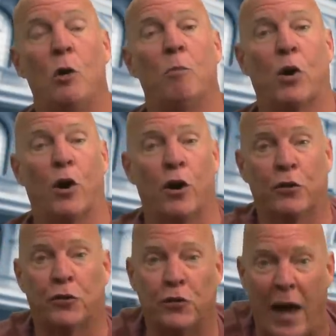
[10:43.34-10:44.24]
Per
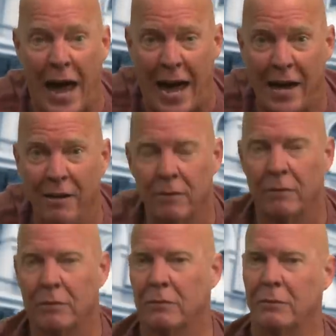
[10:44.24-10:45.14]
se,
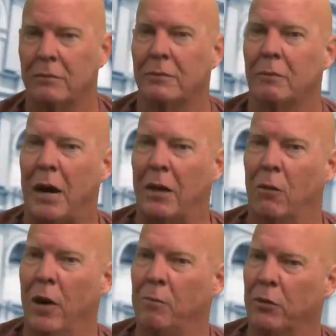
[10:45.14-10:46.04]
by the
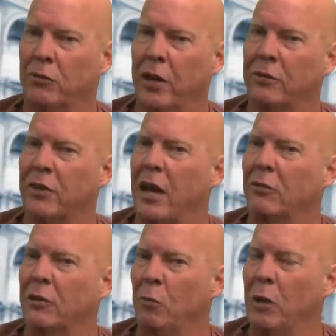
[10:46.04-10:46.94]
way, per se
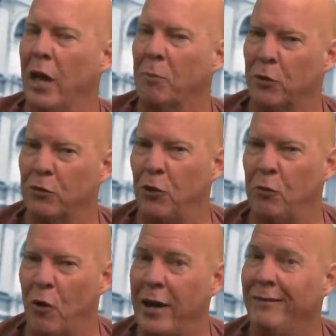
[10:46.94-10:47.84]
sounds a little bit like
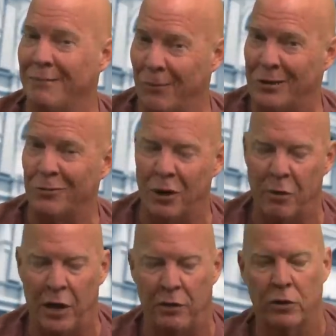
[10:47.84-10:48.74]
presumed, right? Well, that's what it
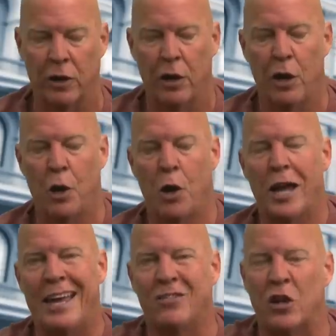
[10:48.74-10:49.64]
means.
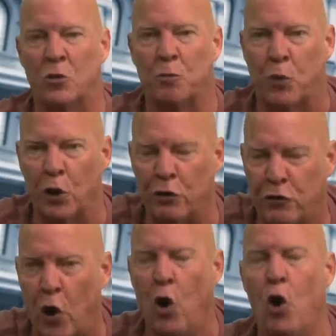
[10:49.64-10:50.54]
Is it's
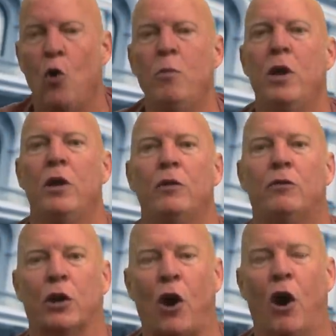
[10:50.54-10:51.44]
presumed
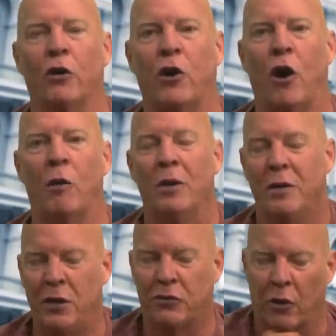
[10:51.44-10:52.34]
to cause harm.
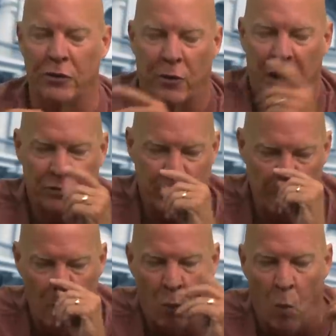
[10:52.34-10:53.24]
These are interesting.
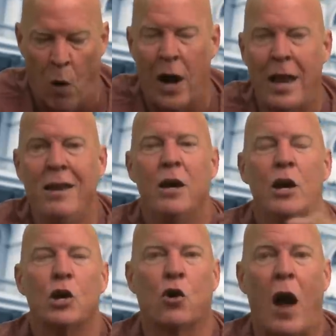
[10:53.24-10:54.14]

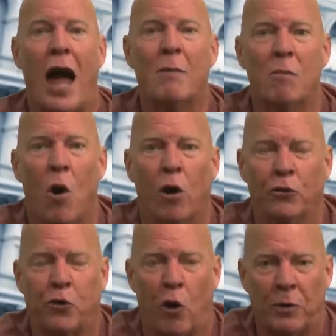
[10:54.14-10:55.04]
One, crime of moral
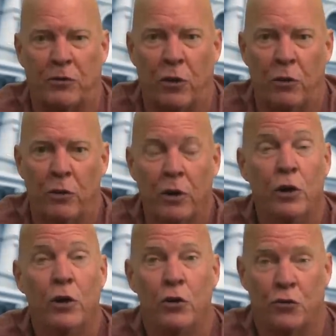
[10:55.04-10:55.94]
turpitude.
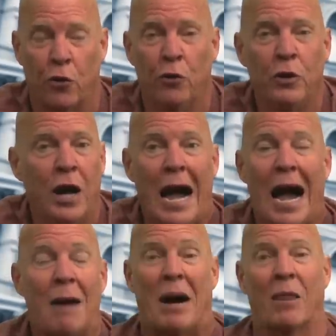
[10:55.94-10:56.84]
True.
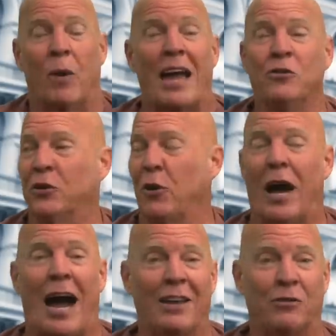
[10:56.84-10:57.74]
By the way, I used to go
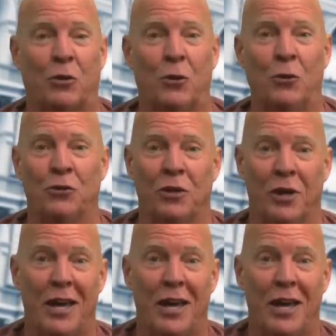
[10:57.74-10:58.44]
to high schools